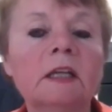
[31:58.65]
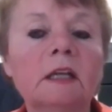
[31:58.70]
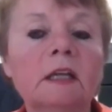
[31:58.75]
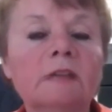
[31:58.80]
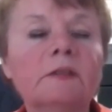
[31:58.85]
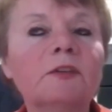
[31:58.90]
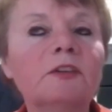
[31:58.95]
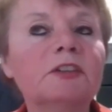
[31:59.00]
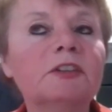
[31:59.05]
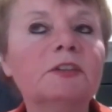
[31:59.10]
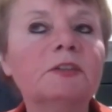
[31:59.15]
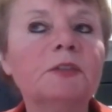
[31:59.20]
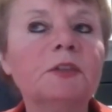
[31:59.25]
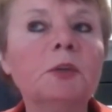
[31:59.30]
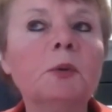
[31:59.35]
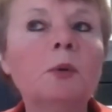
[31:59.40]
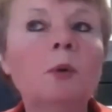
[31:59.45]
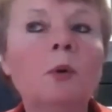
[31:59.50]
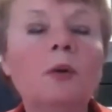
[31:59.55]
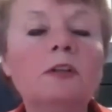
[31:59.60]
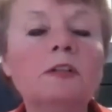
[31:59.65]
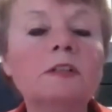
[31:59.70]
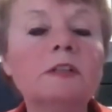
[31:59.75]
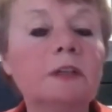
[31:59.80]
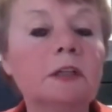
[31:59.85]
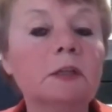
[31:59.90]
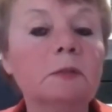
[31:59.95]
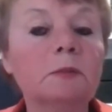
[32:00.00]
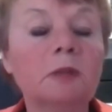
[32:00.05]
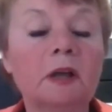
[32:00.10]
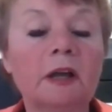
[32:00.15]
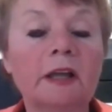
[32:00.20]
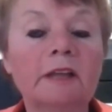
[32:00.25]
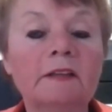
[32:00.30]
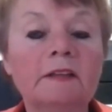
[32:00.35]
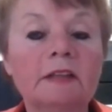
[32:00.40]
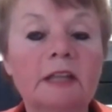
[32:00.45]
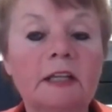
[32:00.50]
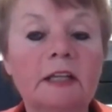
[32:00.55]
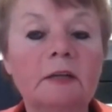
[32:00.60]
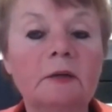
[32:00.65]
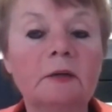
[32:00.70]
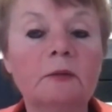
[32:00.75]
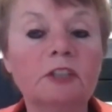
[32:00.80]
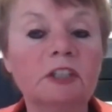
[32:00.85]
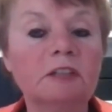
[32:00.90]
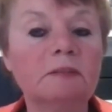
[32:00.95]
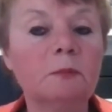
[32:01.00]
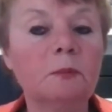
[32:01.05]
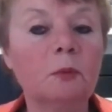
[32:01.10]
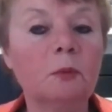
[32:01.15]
So there's a few orders on the compliance standard which give